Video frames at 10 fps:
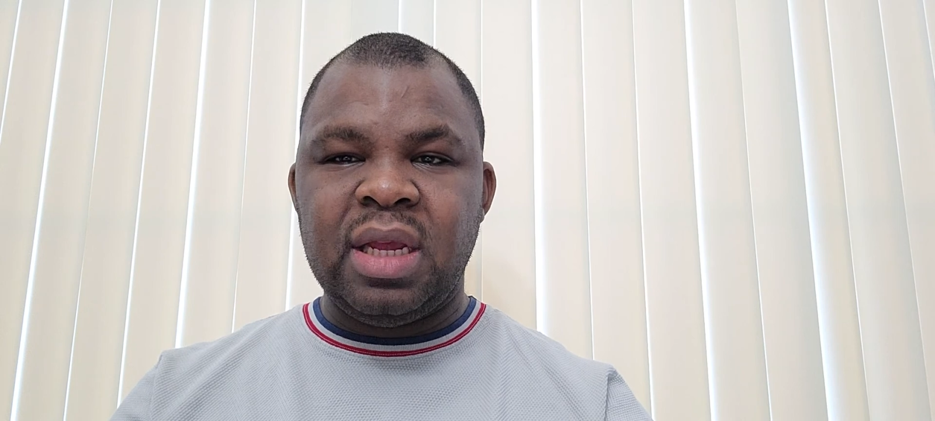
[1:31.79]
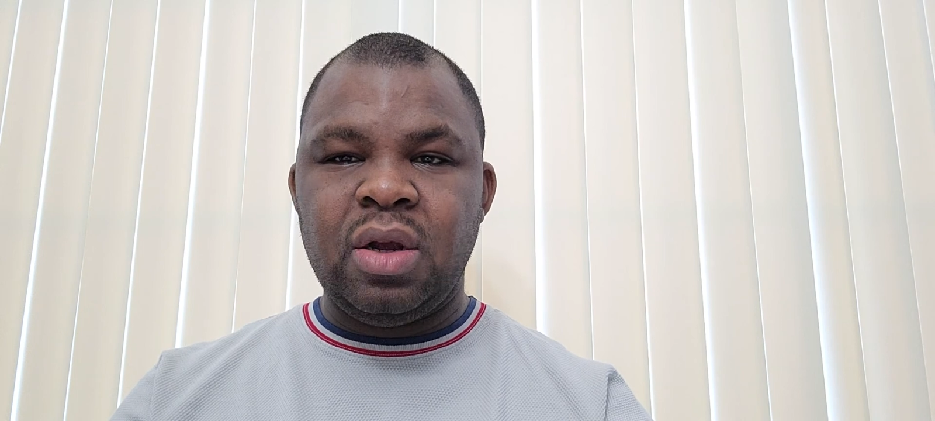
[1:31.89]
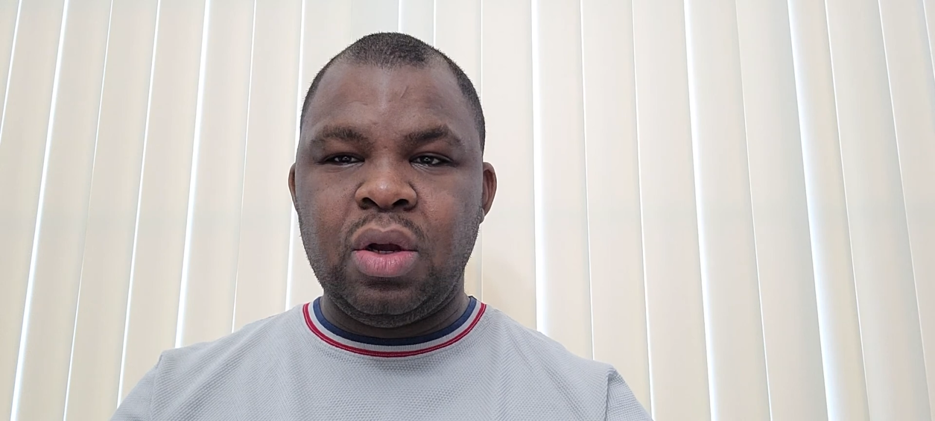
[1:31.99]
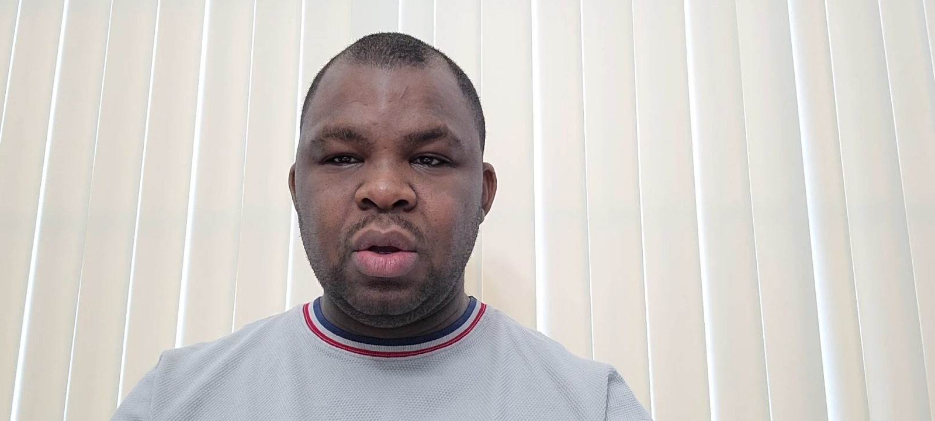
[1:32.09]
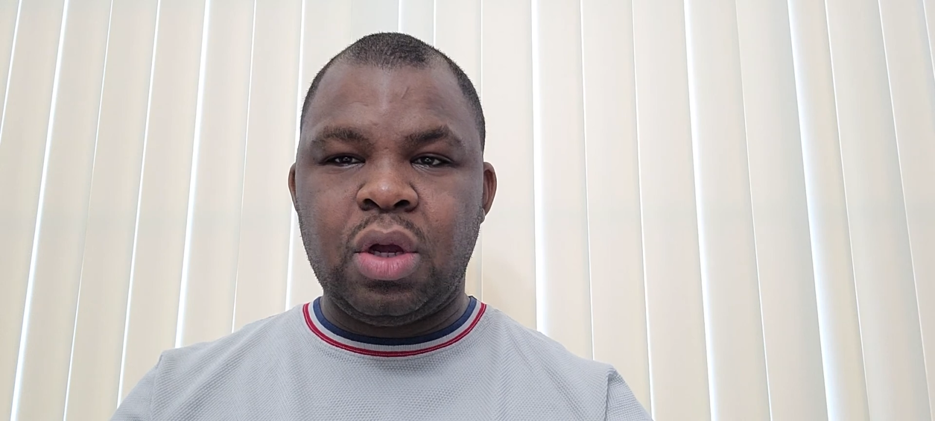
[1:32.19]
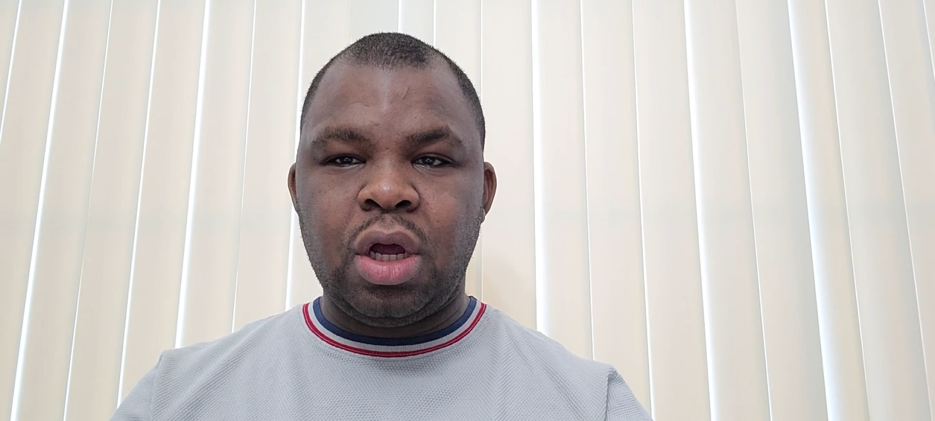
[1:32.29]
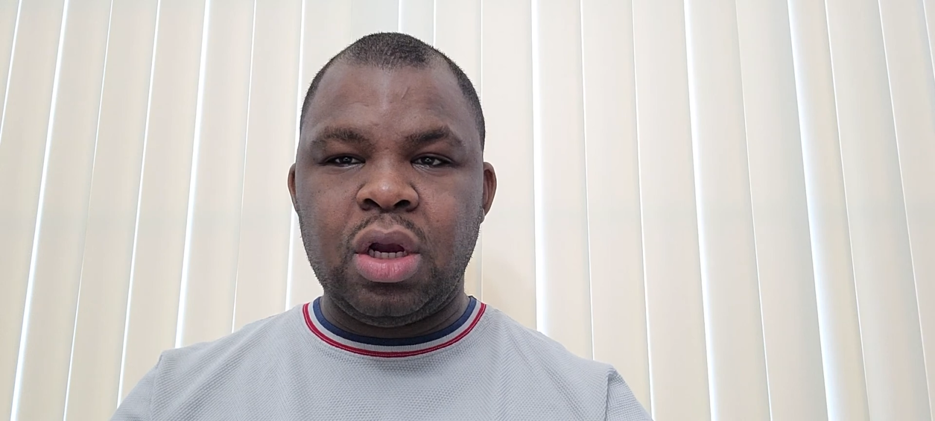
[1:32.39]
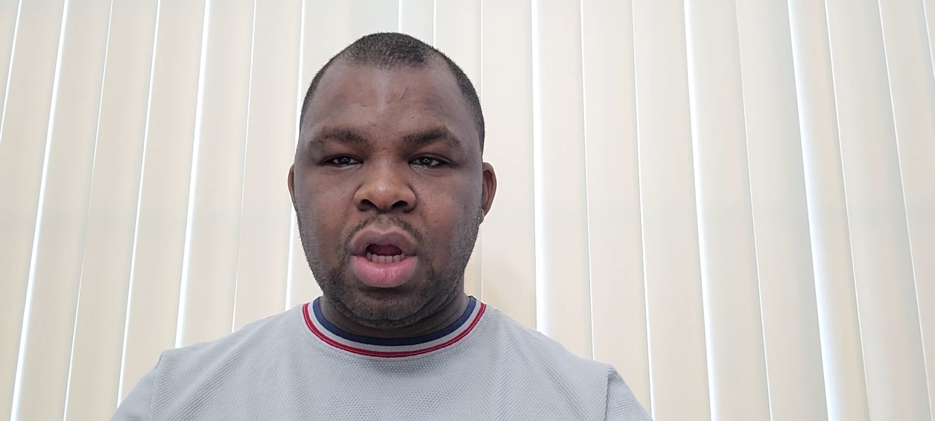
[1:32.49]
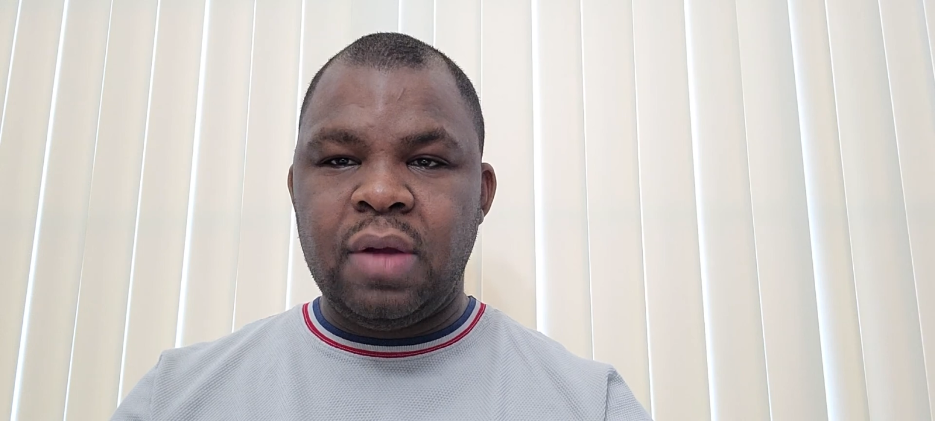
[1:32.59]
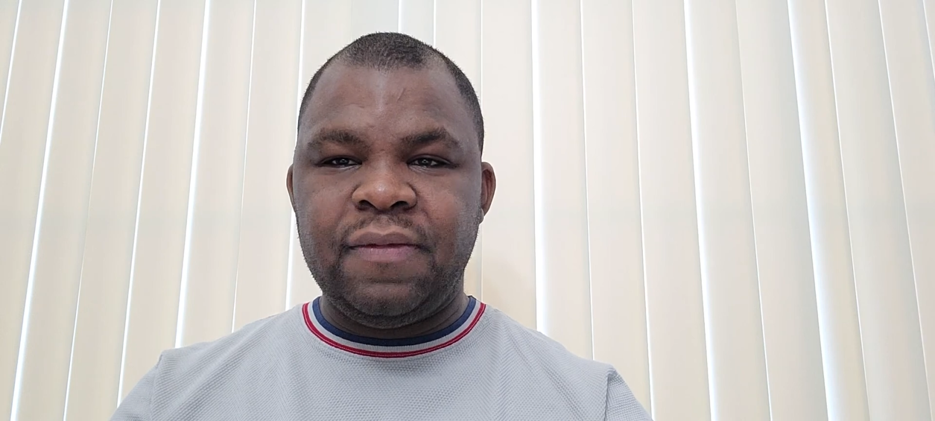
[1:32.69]
and
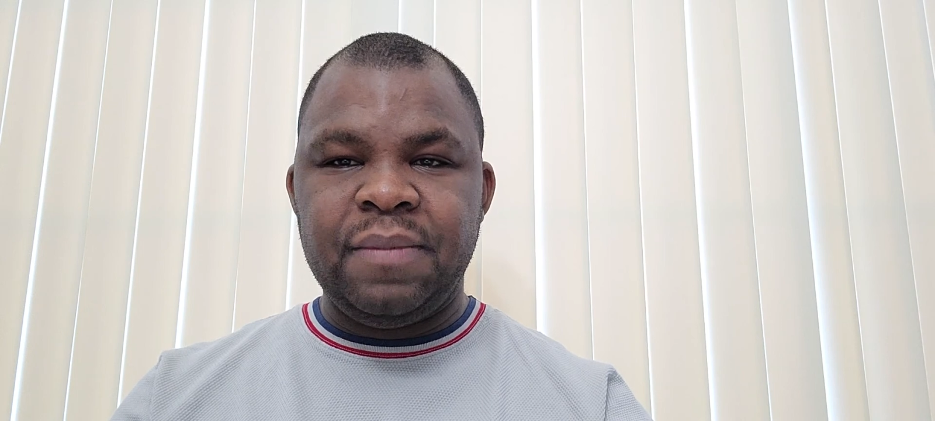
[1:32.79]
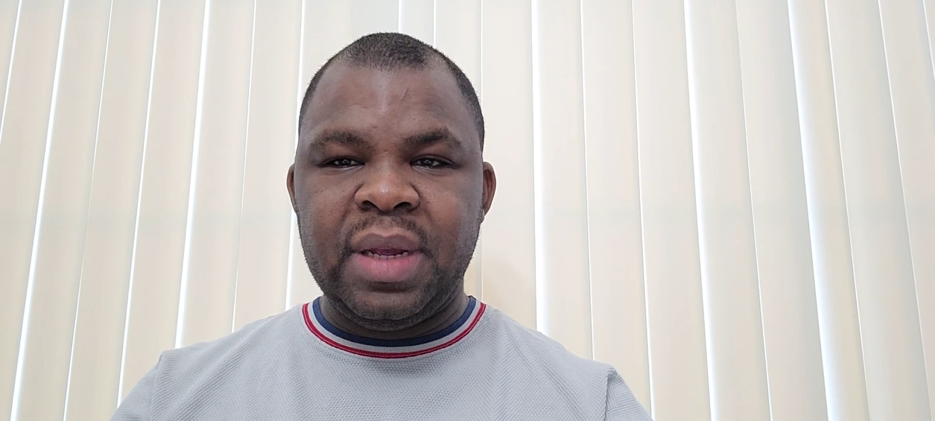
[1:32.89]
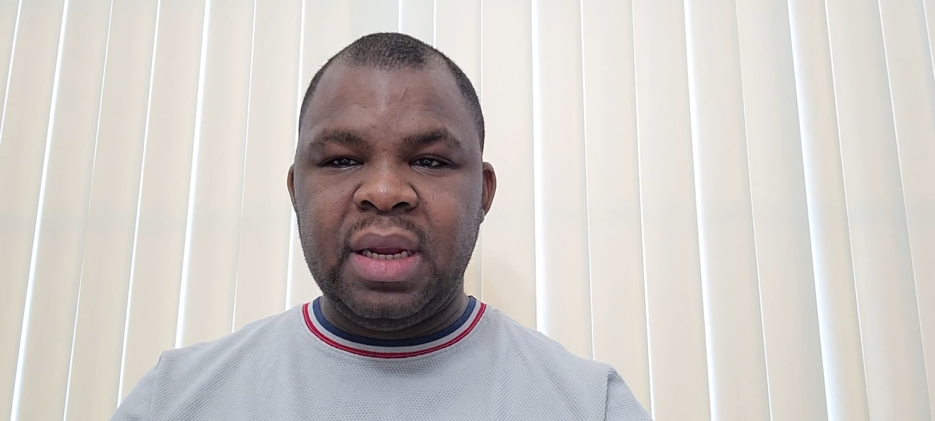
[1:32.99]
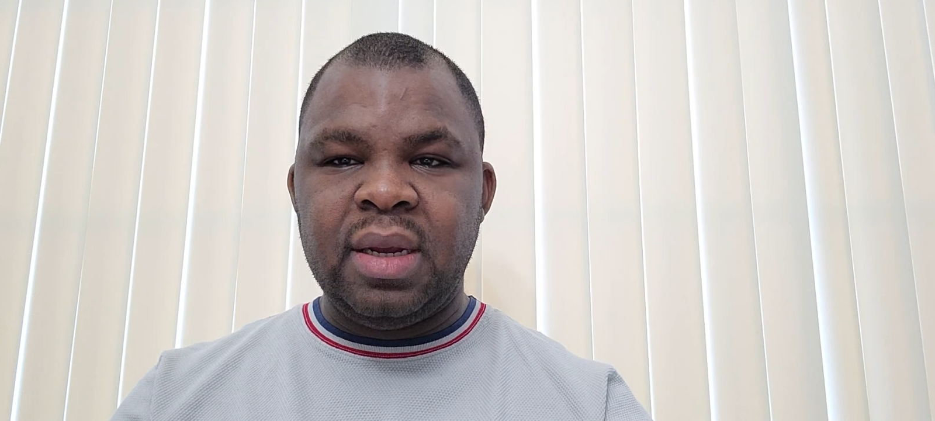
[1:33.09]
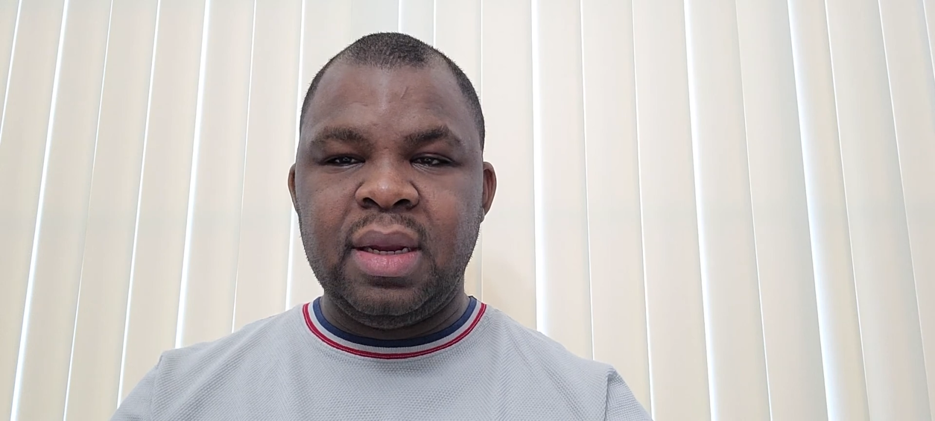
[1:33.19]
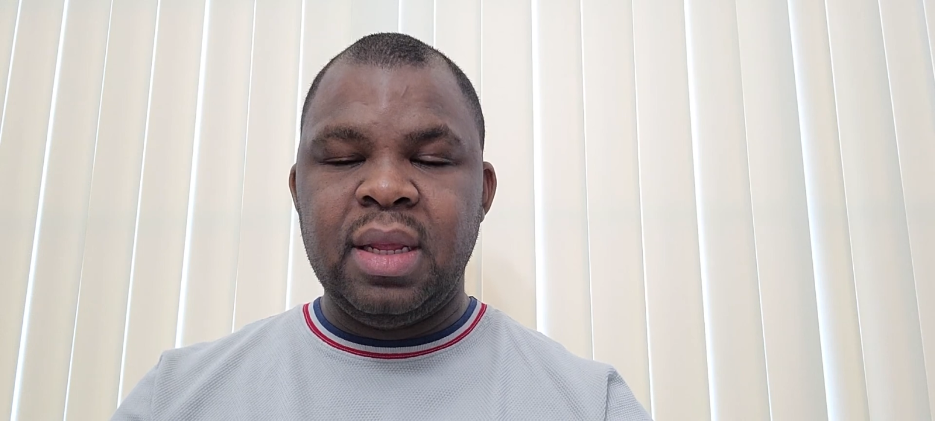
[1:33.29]
local government.